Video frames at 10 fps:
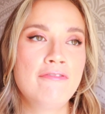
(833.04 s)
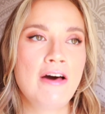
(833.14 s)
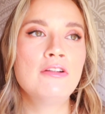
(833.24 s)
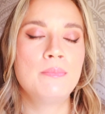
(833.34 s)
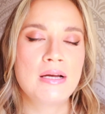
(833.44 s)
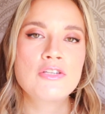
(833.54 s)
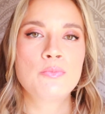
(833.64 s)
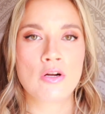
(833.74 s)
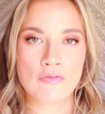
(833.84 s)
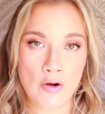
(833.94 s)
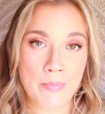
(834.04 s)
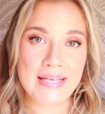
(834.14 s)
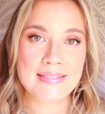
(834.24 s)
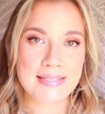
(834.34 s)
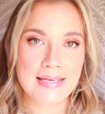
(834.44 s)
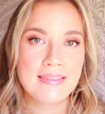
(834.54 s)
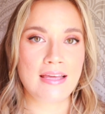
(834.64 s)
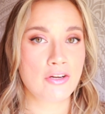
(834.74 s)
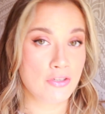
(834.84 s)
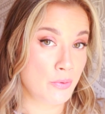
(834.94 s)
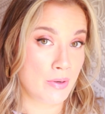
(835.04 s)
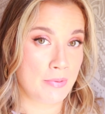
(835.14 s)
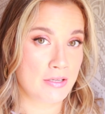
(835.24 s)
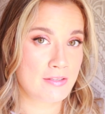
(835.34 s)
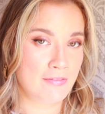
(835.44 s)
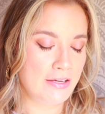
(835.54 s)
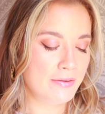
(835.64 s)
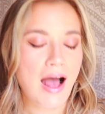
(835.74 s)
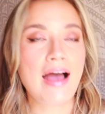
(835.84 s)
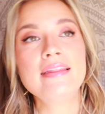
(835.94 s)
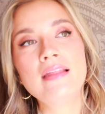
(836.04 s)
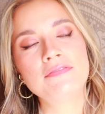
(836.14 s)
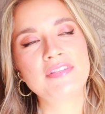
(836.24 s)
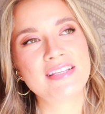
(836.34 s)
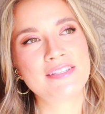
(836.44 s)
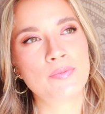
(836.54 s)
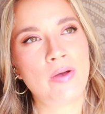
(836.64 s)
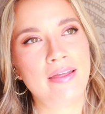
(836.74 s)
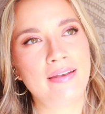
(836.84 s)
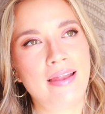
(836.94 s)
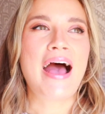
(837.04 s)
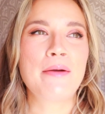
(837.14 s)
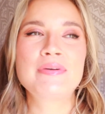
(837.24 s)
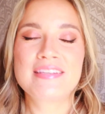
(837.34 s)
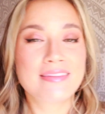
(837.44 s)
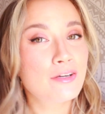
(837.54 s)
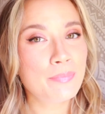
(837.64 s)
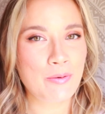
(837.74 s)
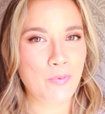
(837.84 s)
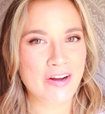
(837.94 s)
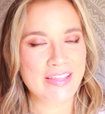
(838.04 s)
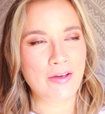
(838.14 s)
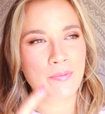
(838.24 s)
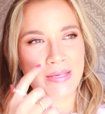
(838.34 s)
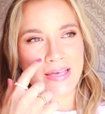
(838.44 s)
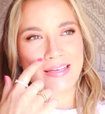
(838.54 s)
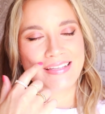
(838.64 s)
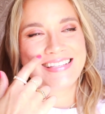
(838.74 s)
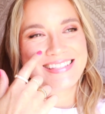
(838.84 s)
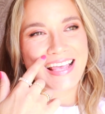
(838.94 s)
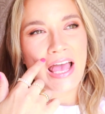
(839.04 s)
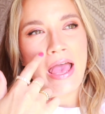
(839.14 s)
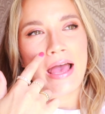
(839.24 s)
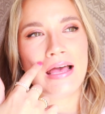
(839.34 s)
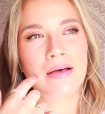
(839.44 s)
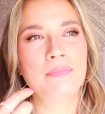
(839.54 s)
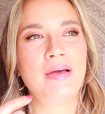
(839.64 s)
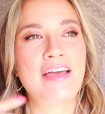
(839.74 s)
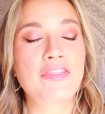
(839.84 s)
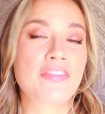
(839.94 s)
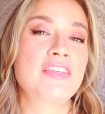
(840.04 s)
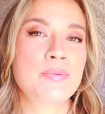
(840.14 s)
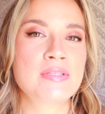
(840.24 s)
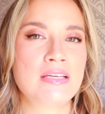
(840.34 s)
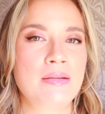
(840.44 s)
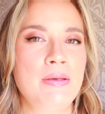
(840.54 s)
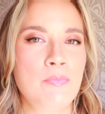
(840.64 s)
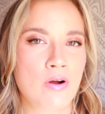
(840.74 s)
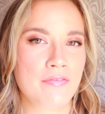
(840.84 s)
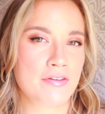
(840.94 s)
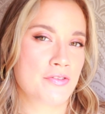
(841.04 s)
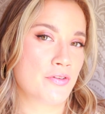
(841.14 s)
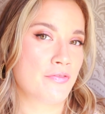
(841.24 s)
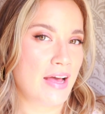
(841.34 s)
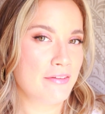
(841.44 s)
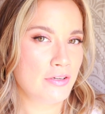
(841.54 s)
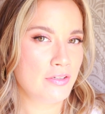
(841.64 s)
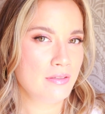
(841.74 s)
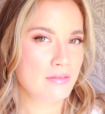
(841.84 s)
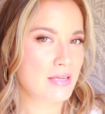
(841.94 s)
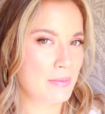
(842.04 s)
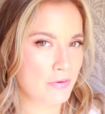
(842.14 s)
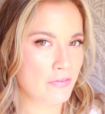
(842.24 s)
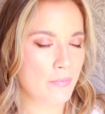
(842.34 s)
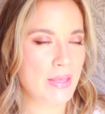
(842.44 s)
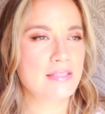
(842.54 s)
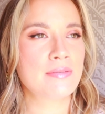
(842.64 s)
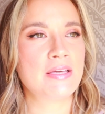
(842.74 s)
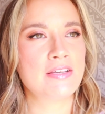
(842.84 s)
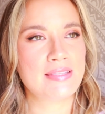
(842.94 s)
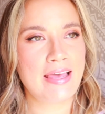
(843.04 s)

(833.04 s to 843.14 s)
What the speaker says: felt much more romancy than her newer books feel. I loved this one. I was a little bit worried though because I thought this was going to be more of a survival type of romance because